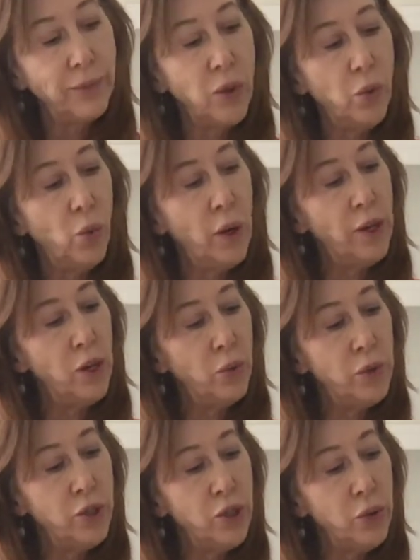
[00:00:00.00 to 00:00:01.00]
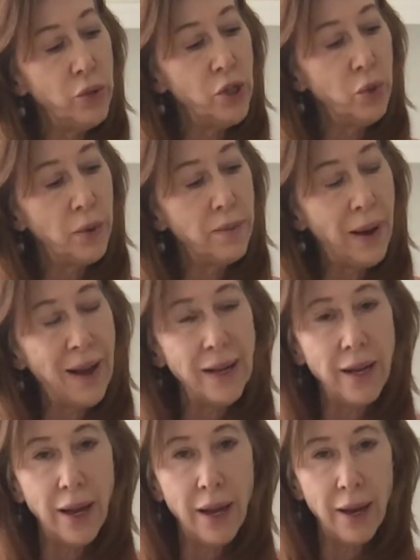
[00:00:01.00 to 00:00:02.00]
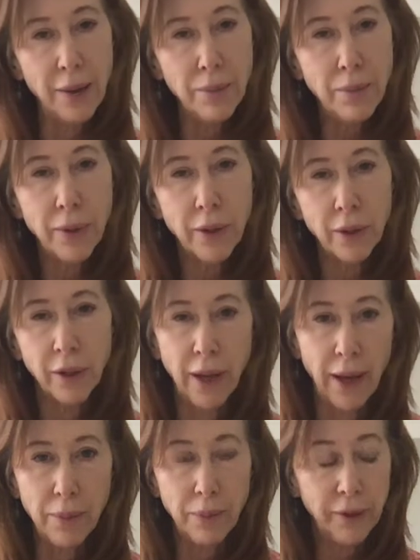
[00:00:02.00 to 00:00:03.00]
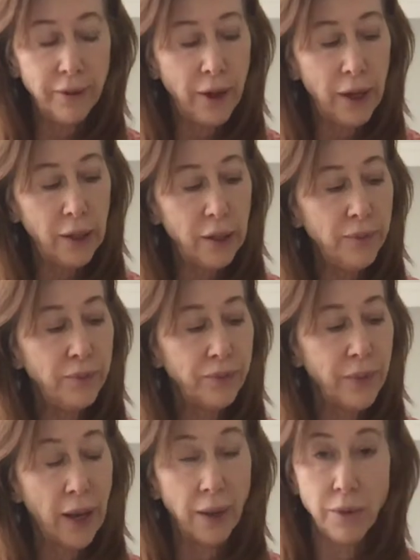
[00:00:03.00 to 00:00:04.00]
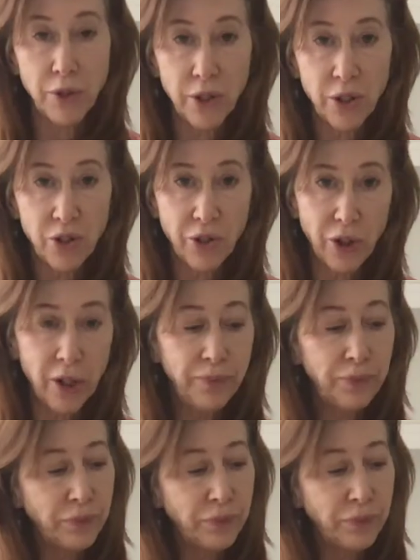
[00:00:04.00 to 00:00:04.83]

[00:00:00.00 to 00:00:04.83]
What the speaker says: What you would do is you would buy an amp or an amplifier at a music store.